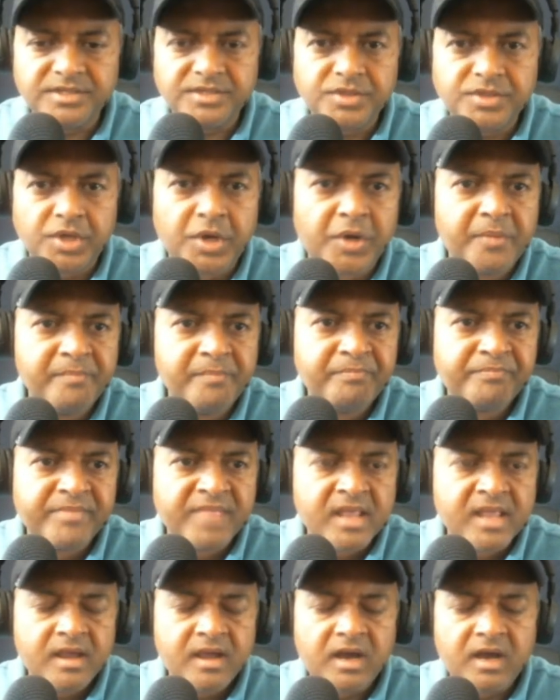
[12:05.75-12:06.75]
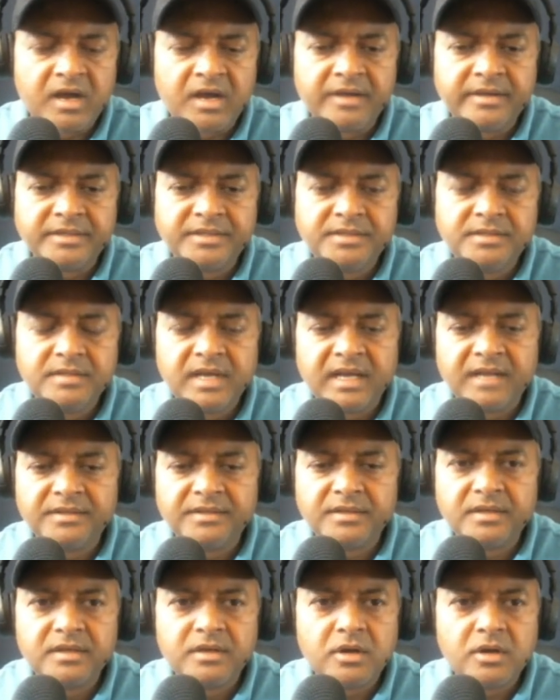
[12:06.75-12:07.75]
So
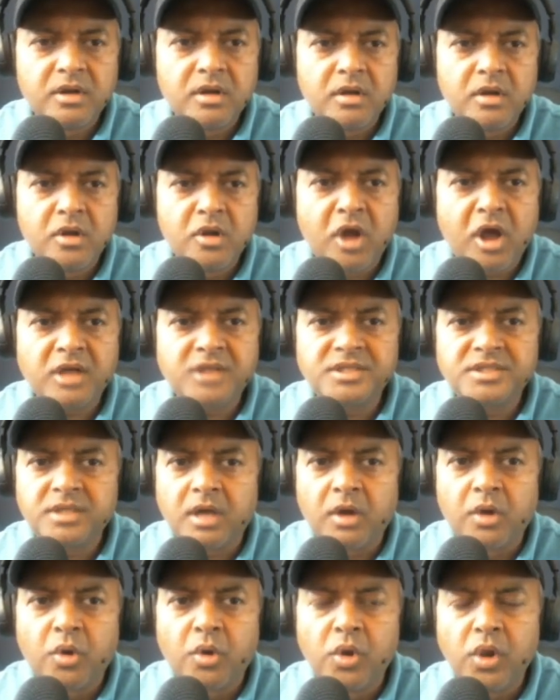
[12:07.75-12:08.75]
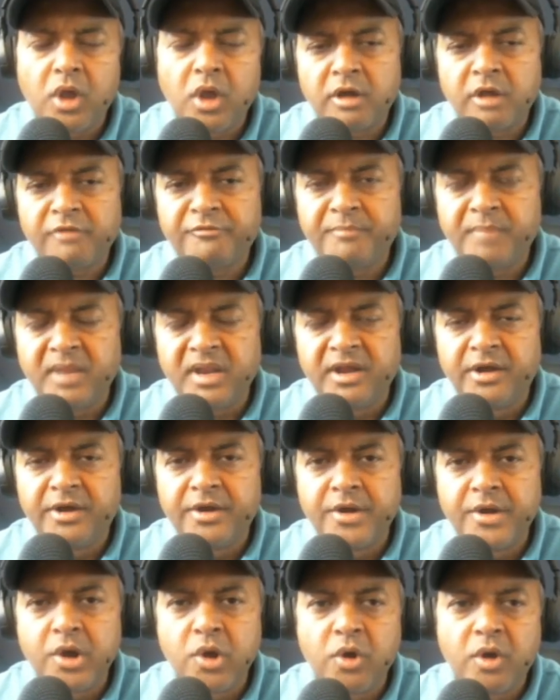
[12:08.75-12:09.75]
not a whole lot of
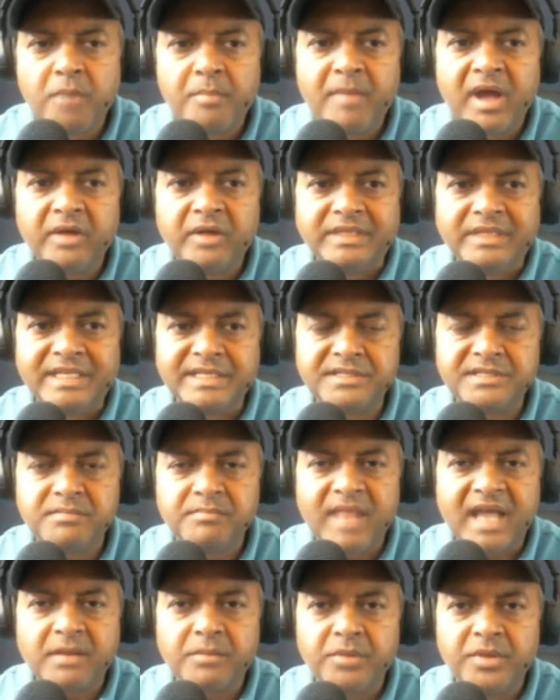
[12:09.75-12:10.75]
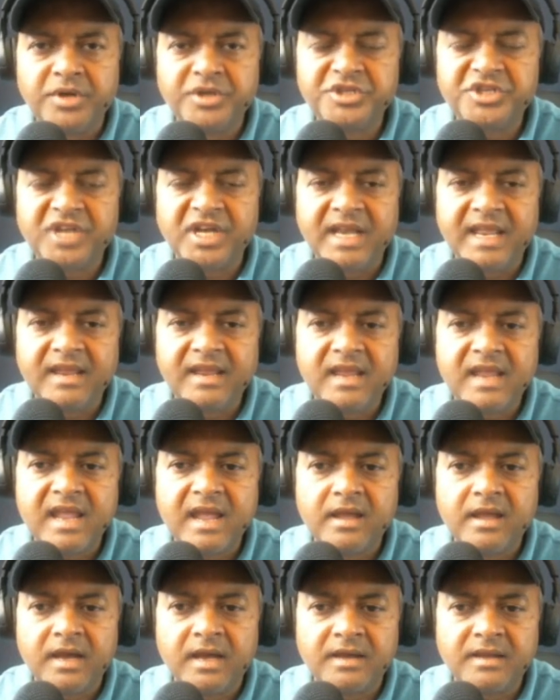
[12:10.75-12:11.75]
players know about this Blackburne Shilling
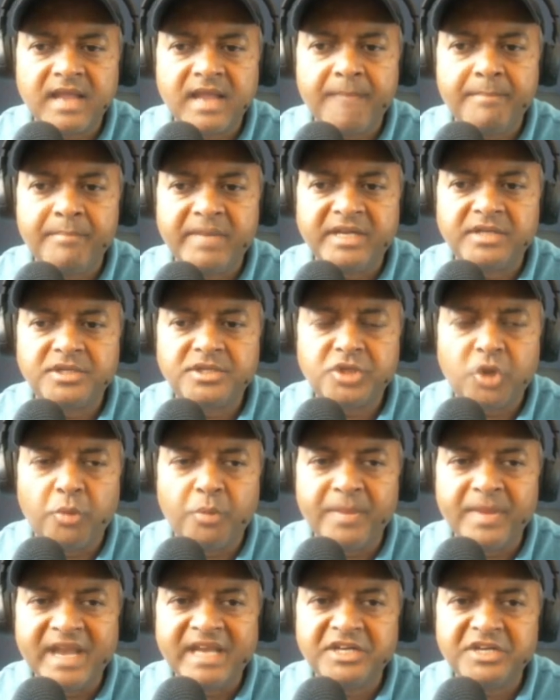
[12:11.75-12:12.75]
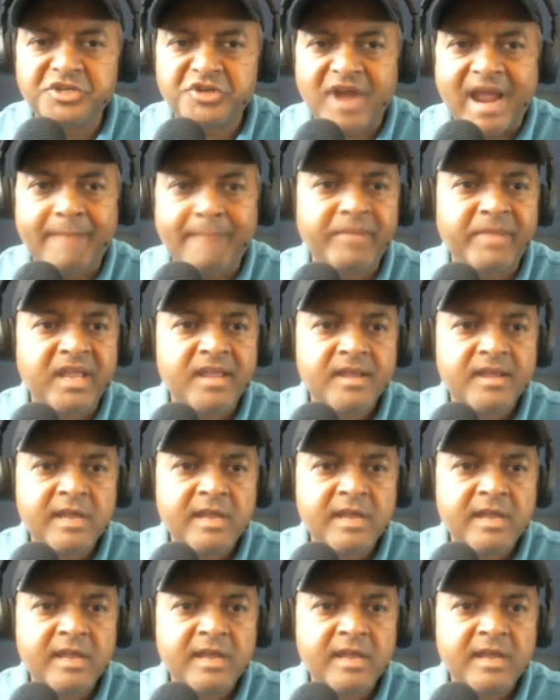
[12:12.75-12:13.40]
Gambit opening trap.